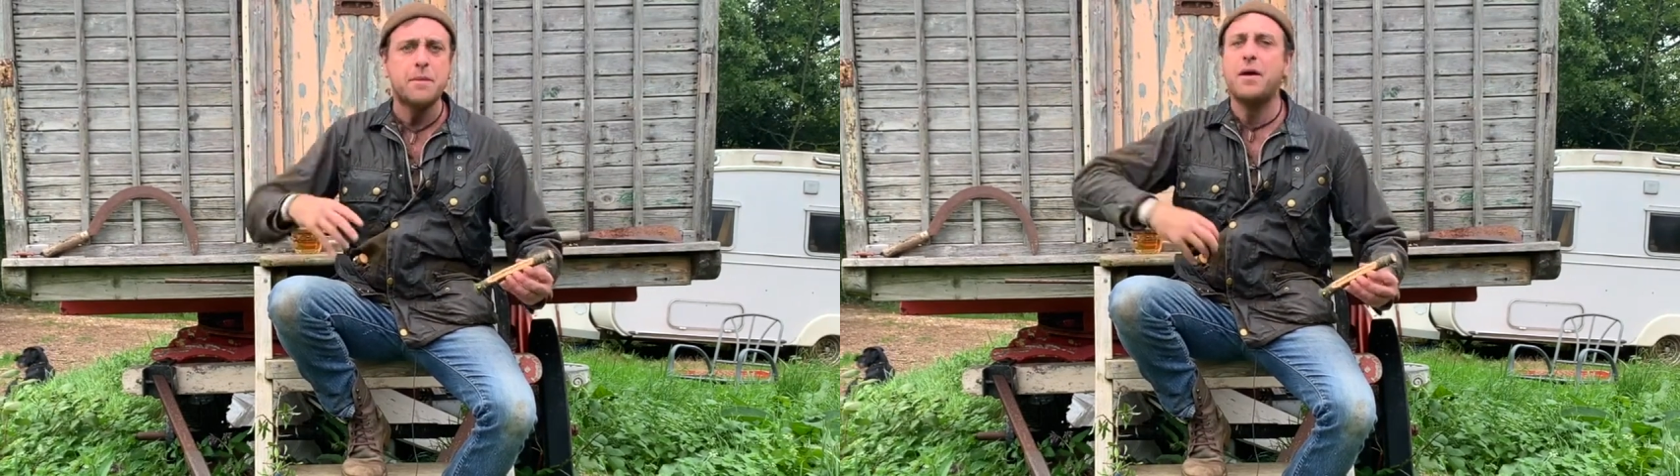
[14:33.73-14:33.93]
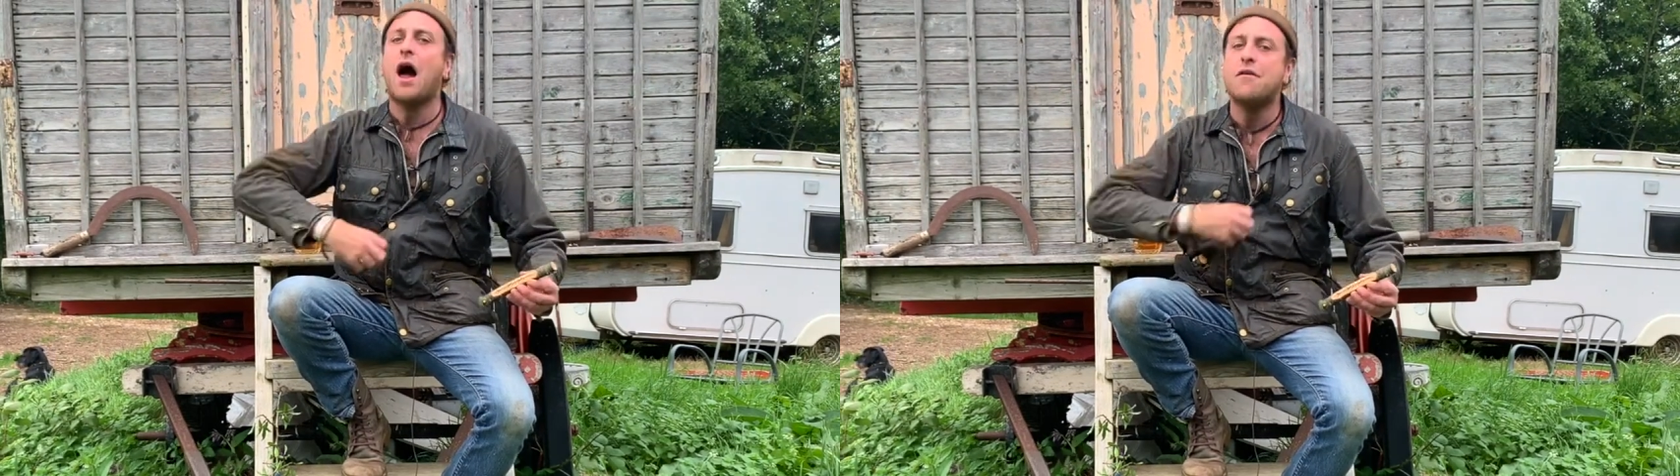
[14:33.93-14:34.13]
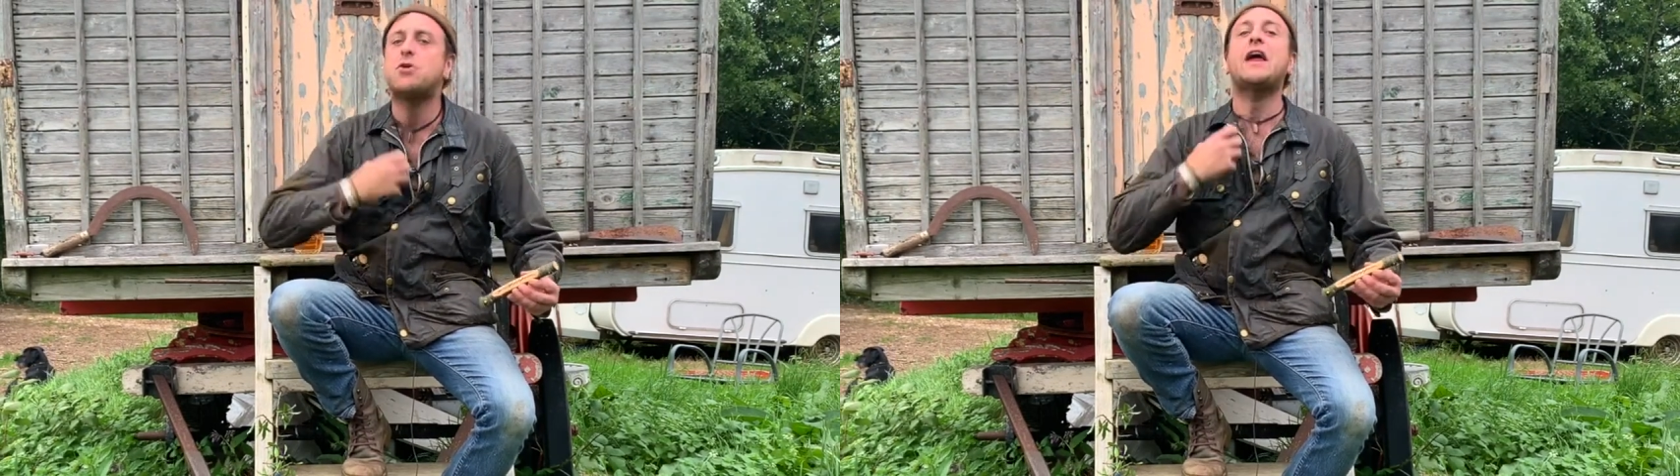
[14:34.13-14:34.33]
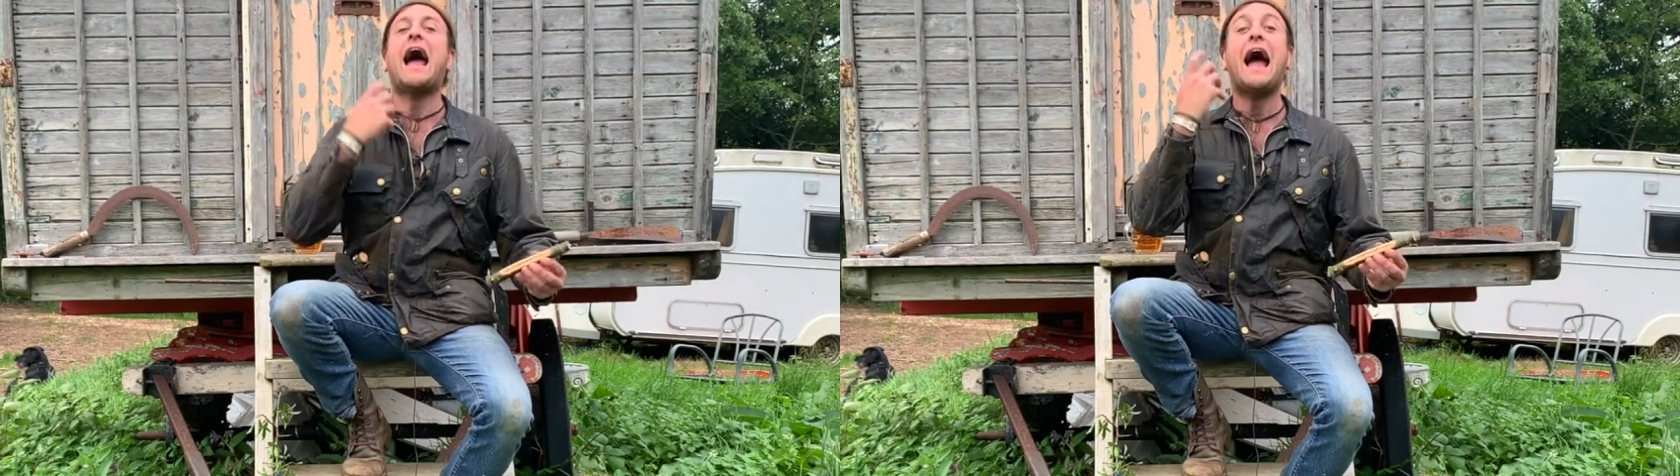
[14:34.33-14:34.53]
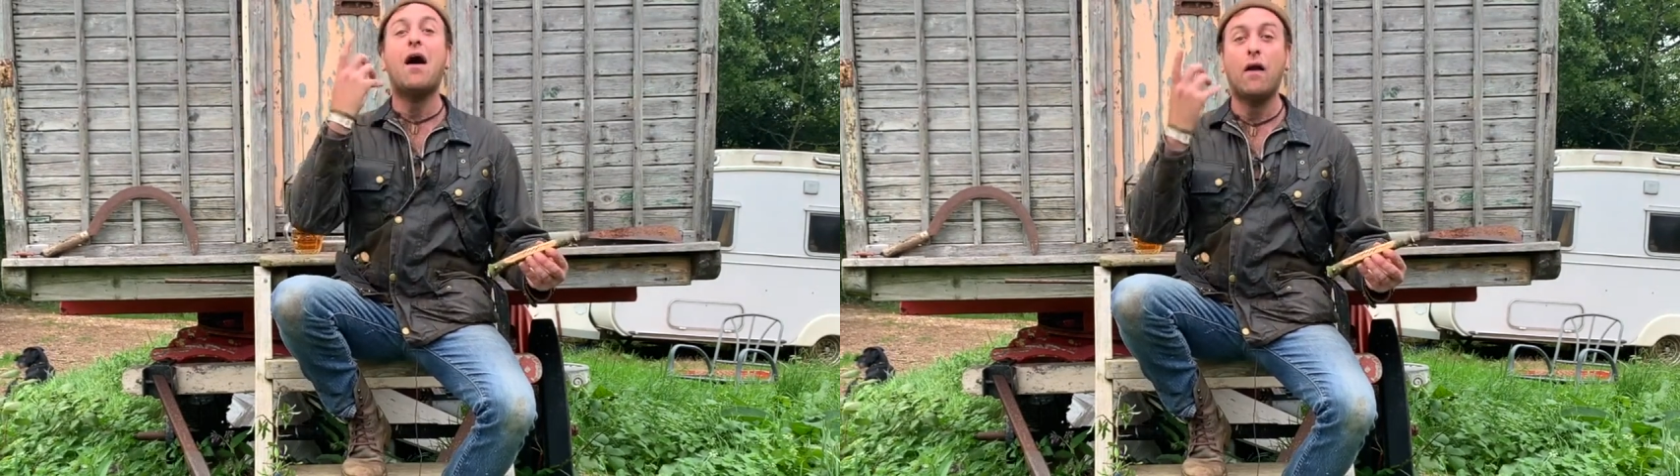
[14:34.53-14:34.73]
But I've got it
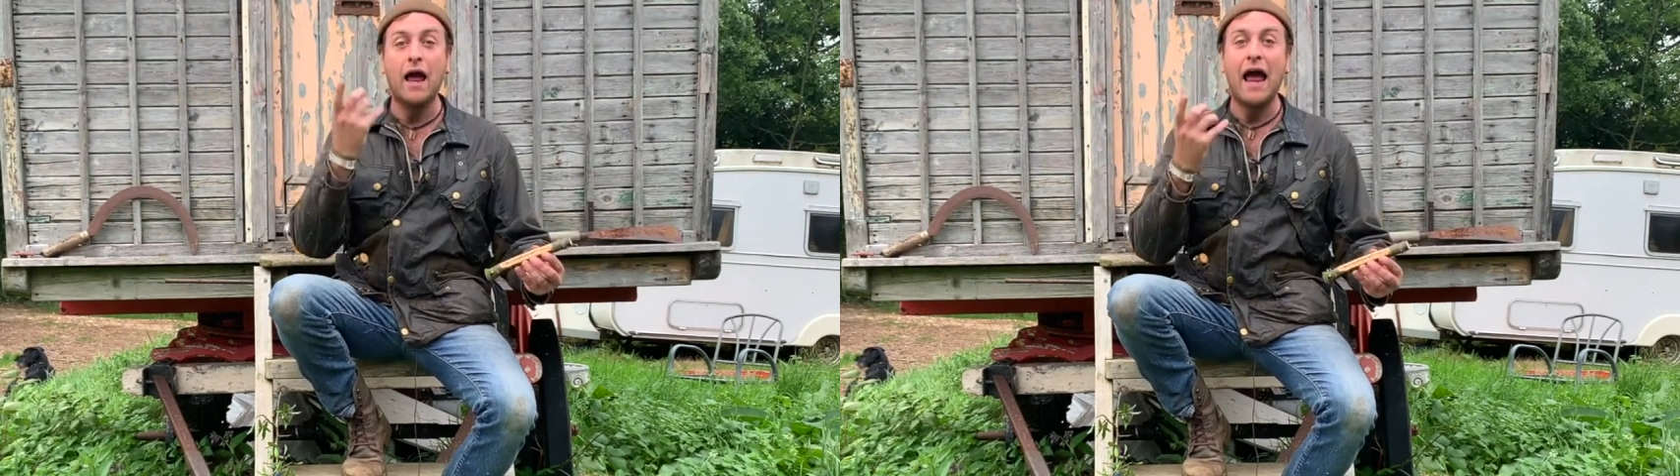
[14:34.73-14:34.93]
out